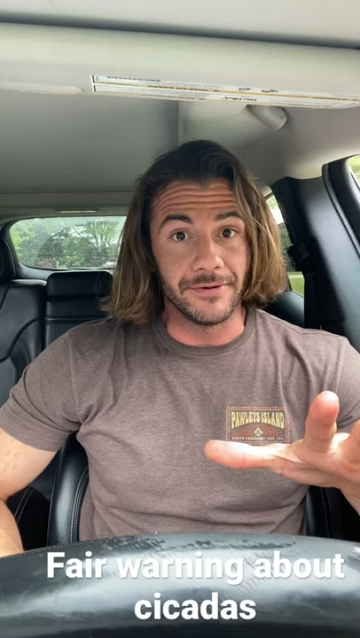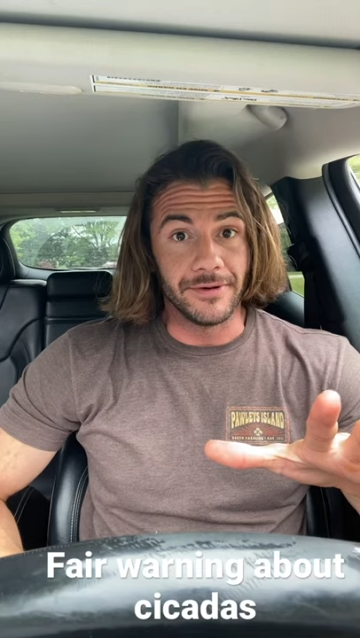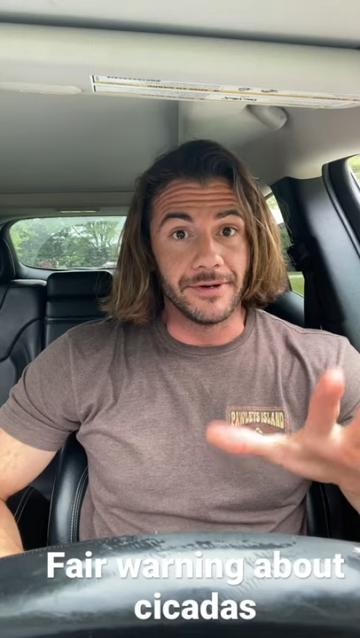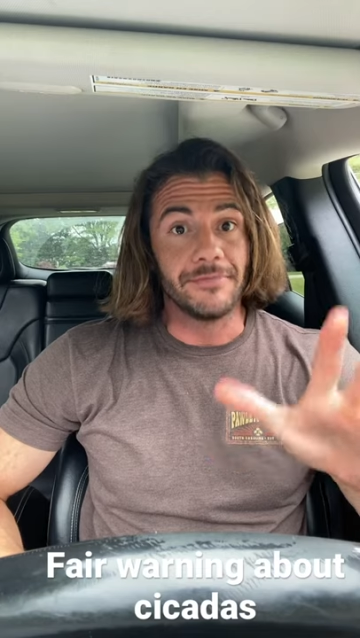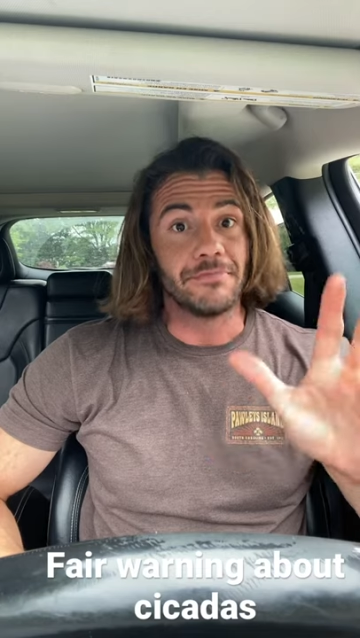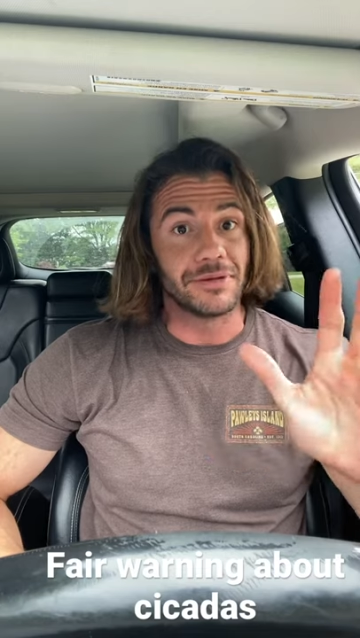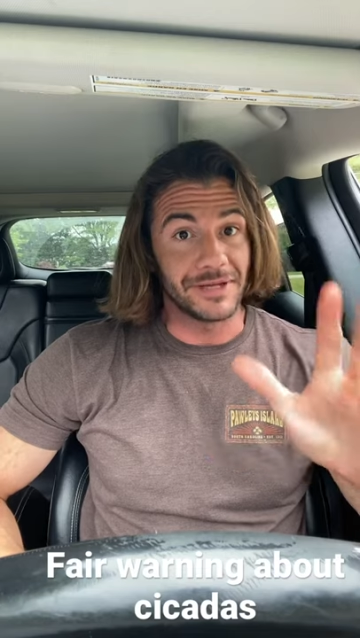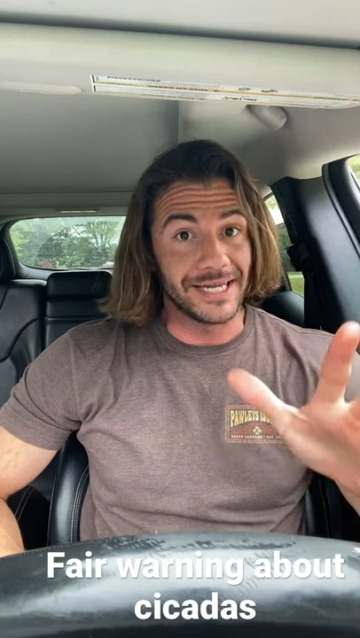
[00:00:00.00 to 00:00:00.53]

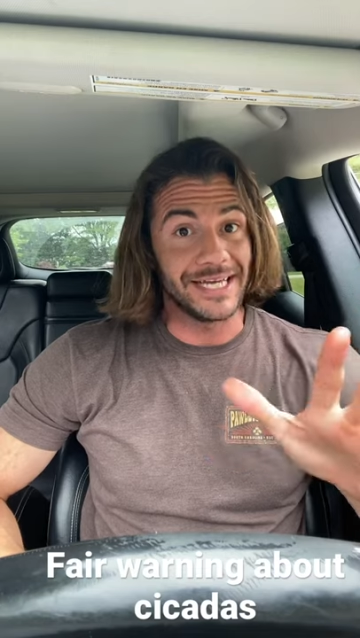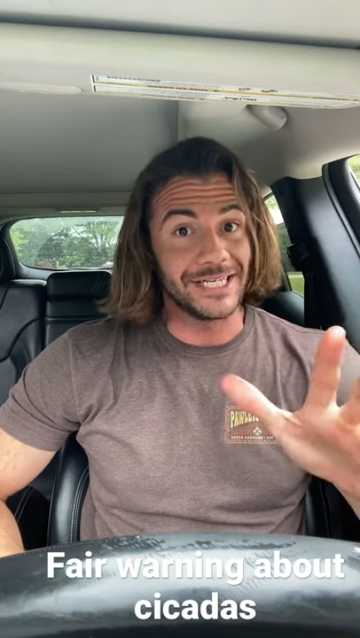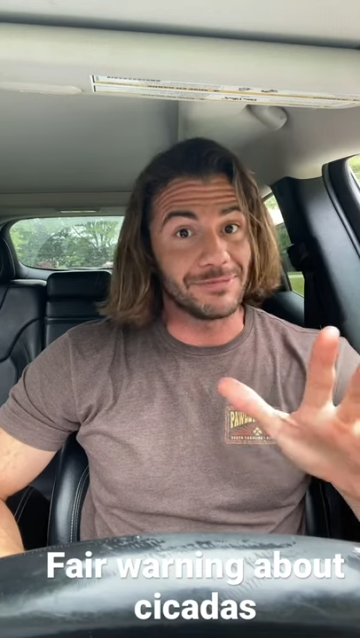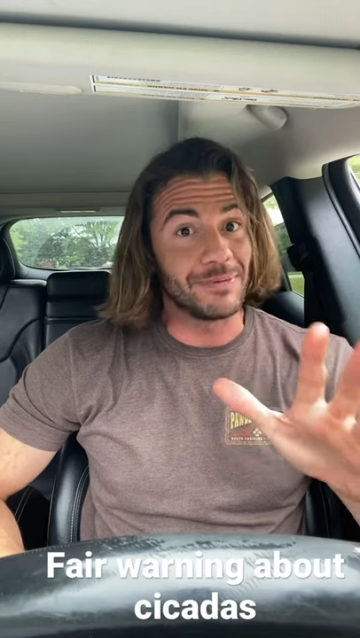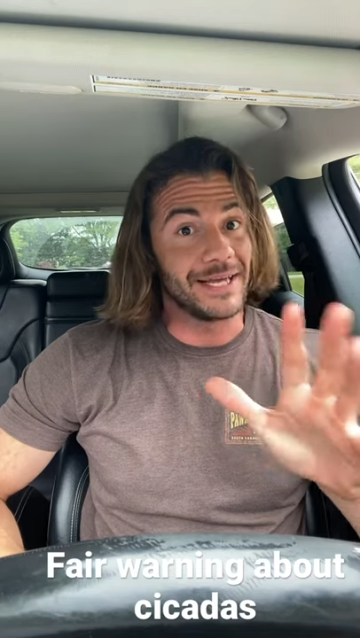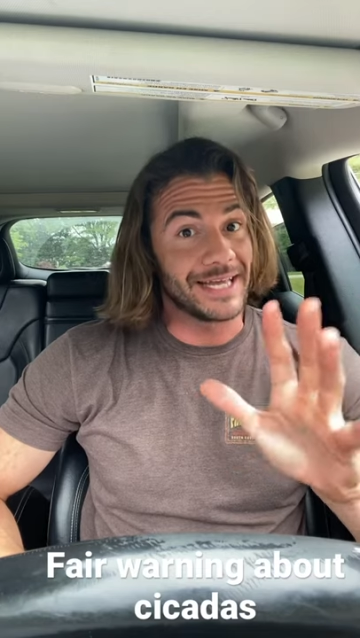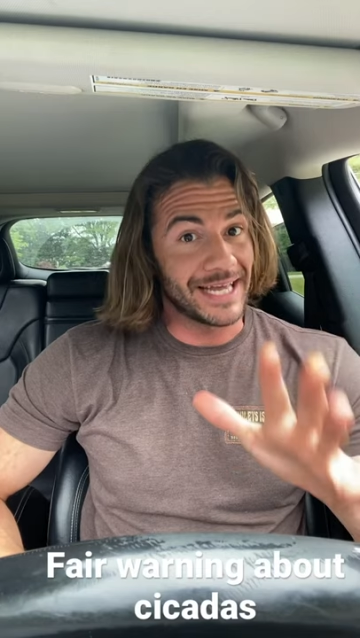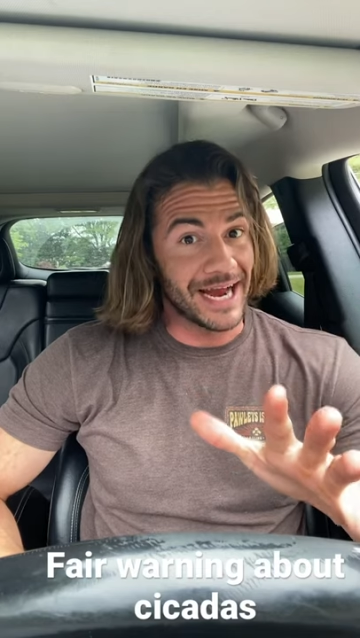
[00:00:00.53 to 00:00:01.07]
please
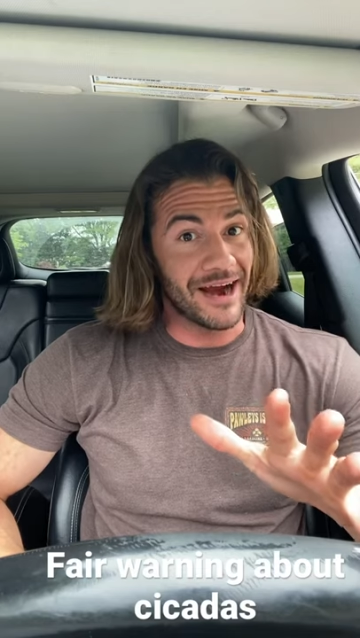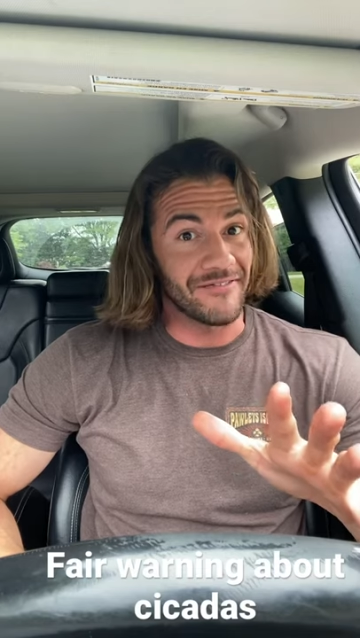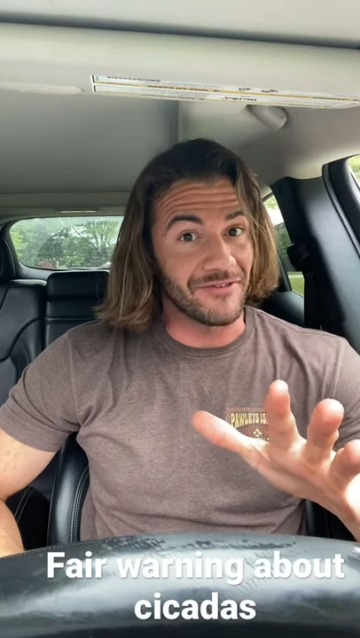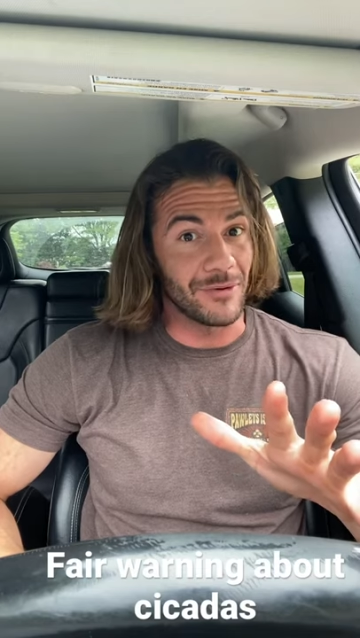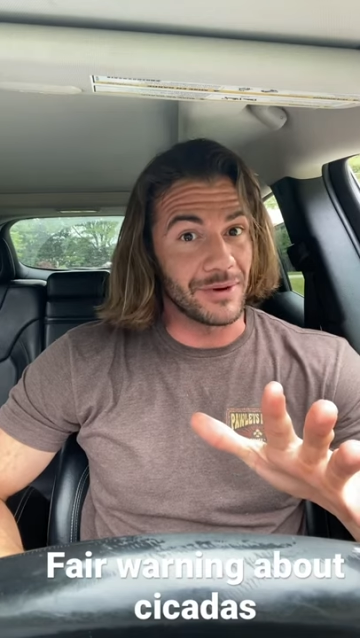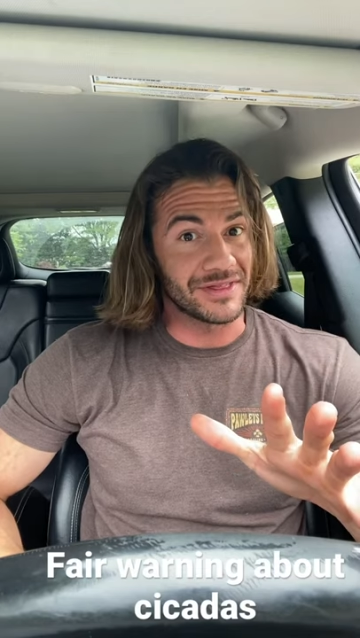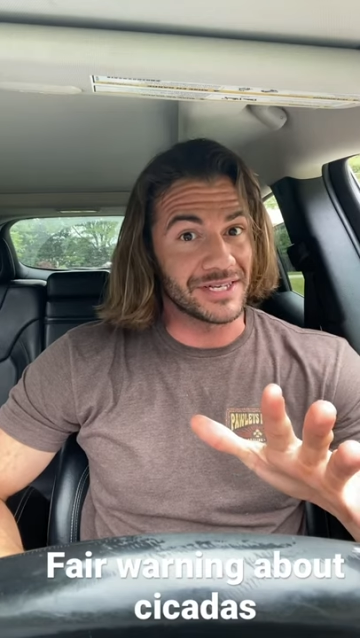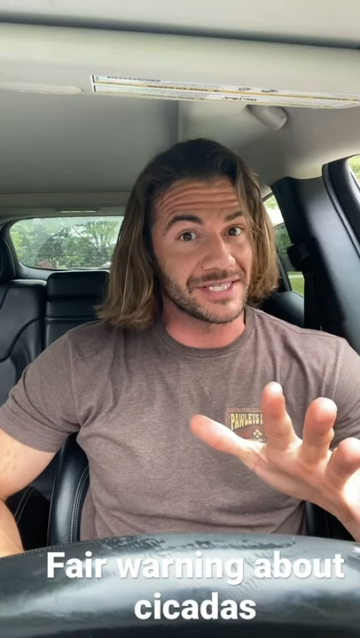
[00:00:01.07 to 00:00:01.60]
be
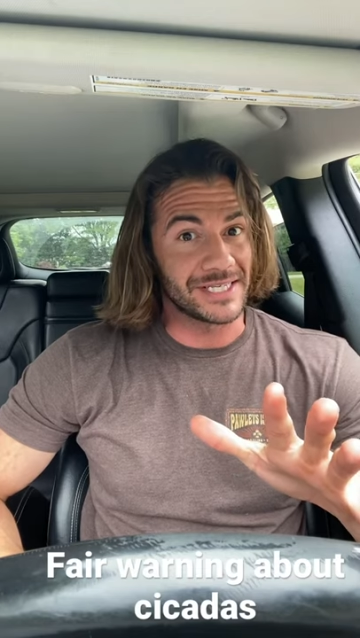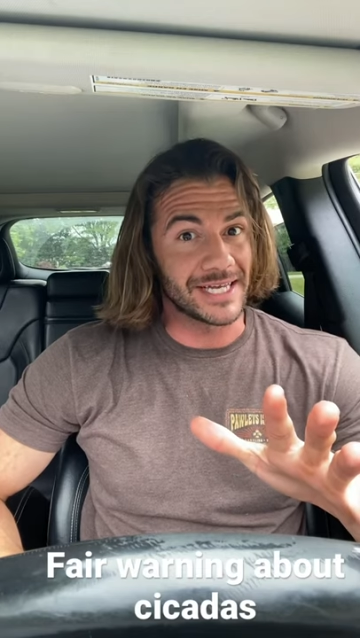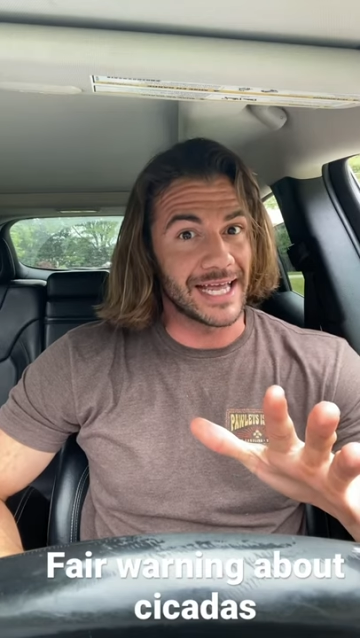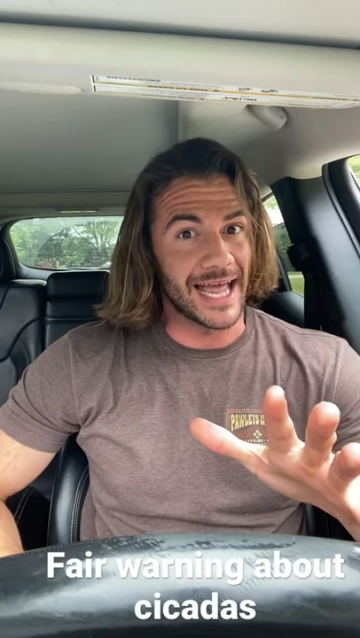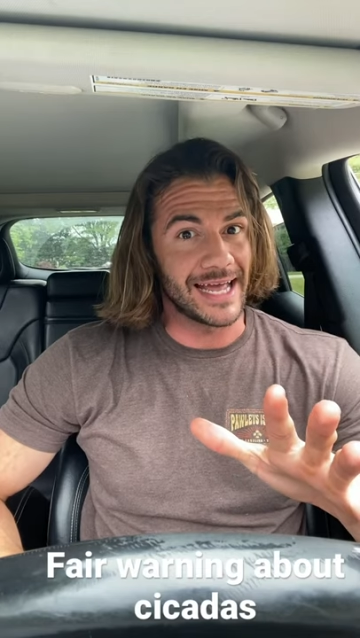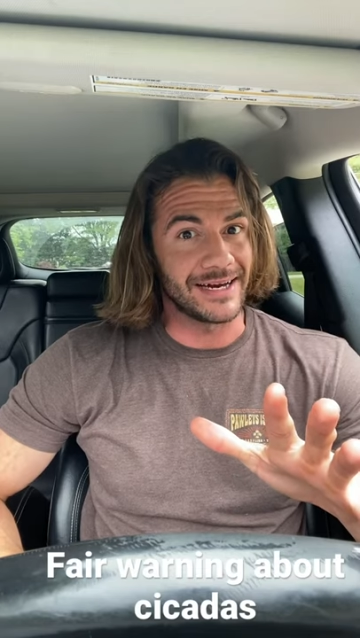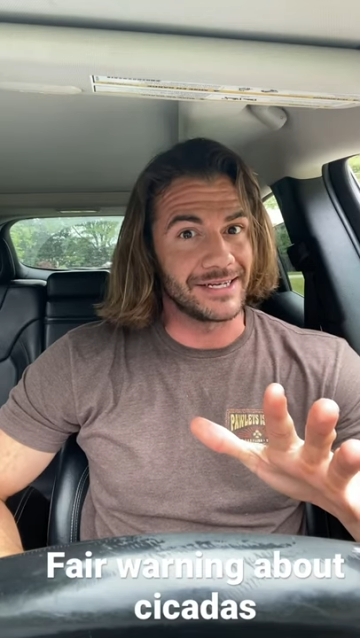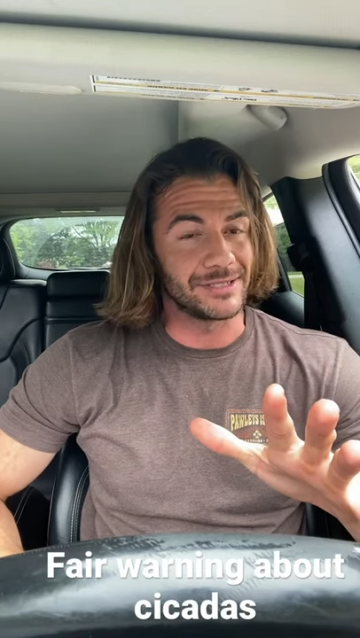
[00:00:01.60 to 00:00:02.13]
careful with the
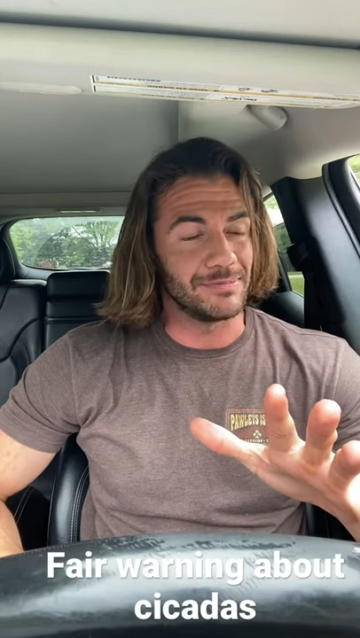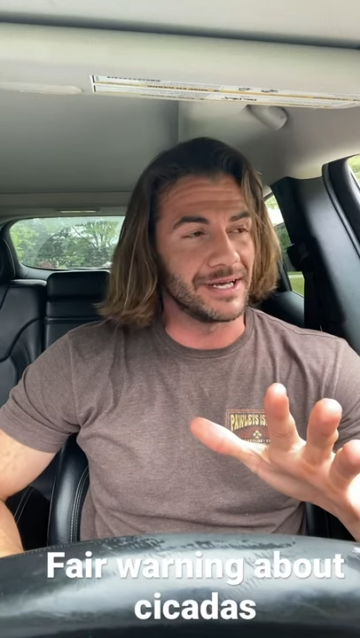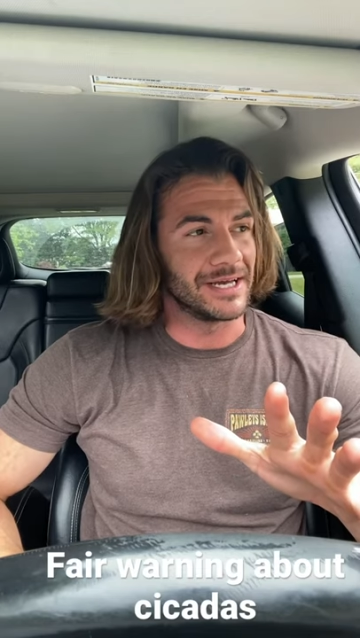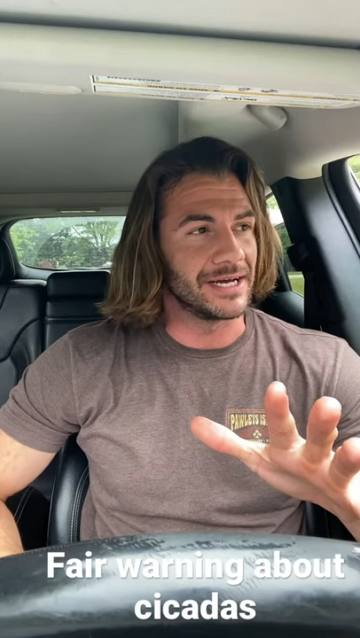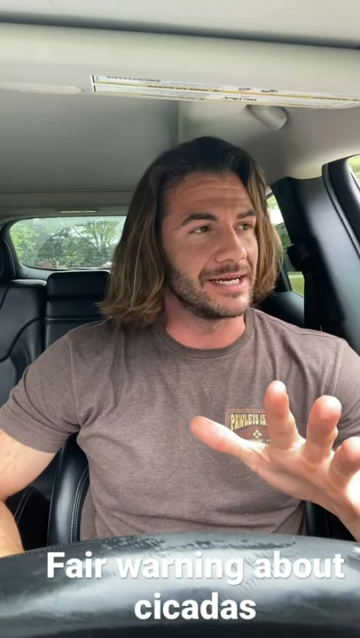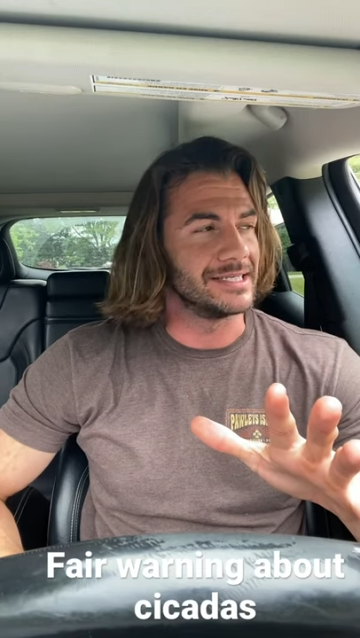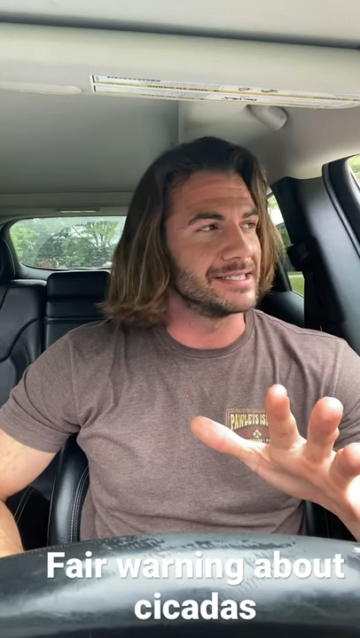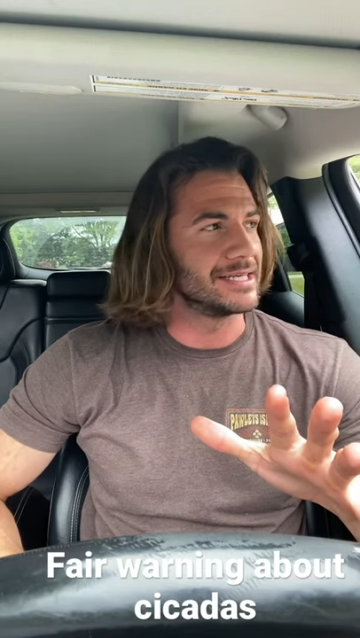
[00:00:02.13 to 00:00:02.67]
cicadas
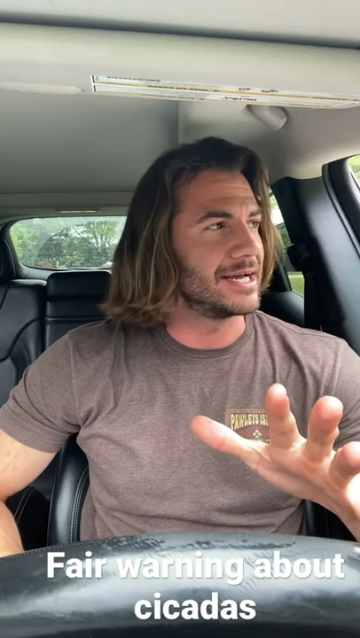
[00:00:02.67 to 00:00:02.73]
because,